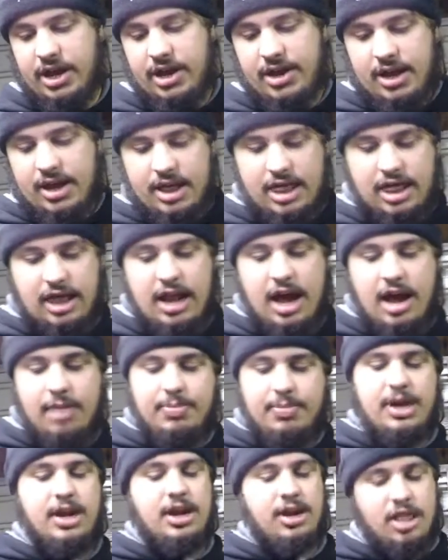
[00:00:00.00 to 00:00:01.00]
slop
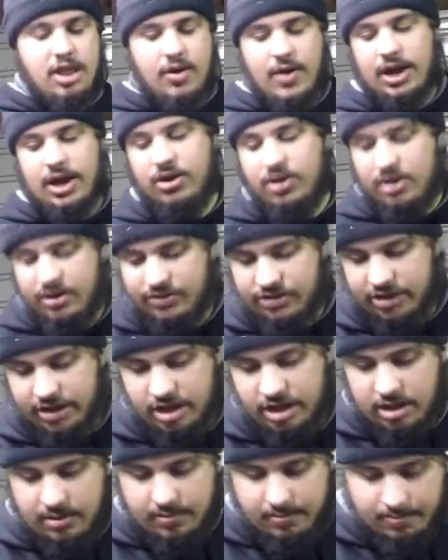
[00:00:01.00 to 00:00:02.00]
in it, so I could have just
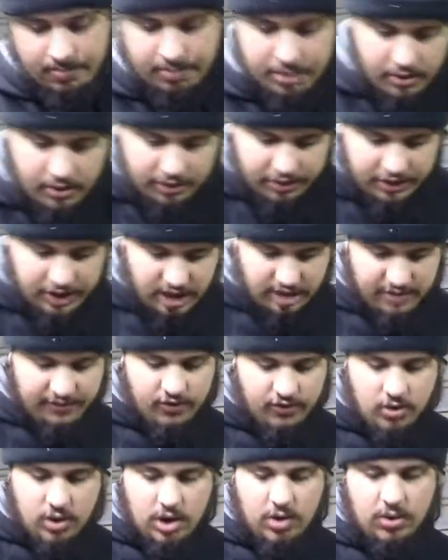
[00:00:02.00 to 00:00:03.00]
pulled this
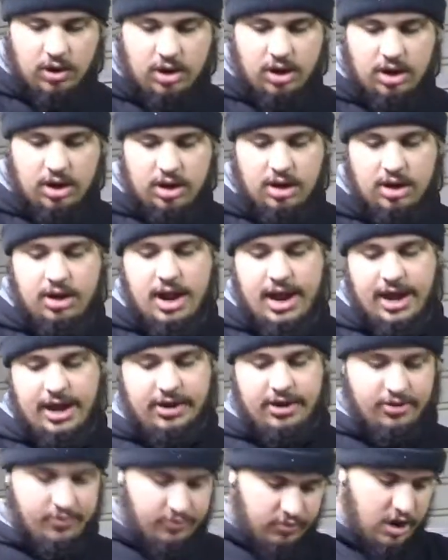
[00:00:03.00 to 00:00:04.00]
forward
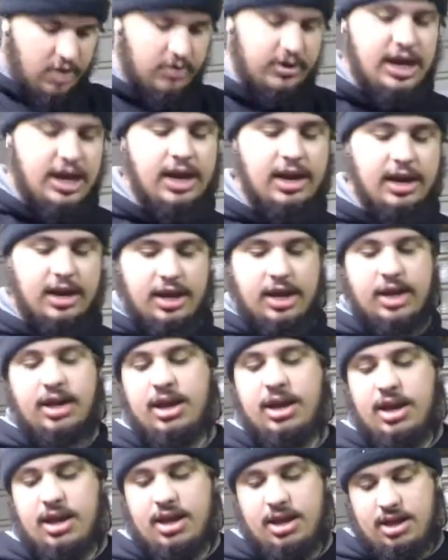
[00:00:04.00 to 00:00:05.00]
and rotated it.
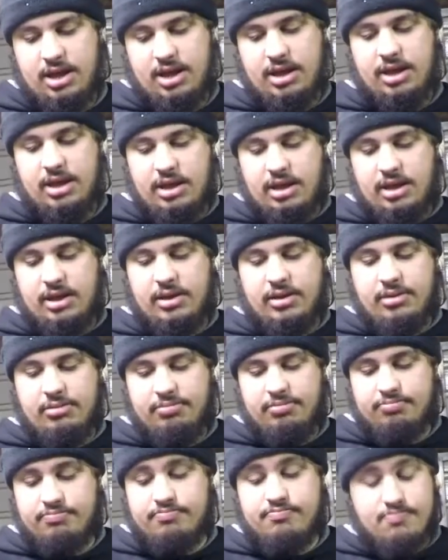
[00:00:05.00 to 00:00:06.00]

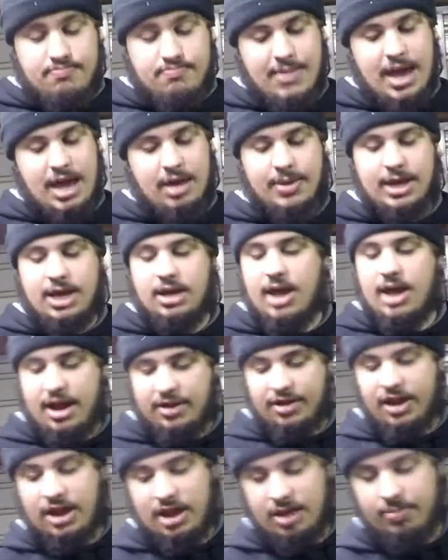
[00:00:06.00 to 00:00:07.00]
Maybe. I
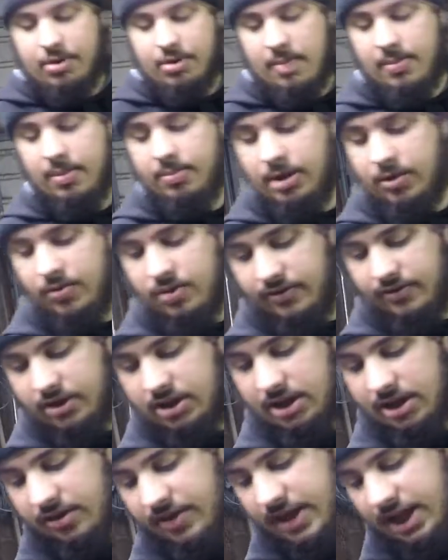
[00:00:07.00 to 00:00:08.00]
think it probably would have
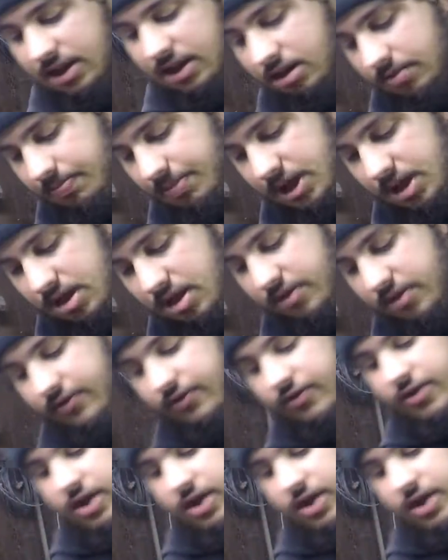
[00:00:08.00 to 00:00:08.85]
cleared that little piece of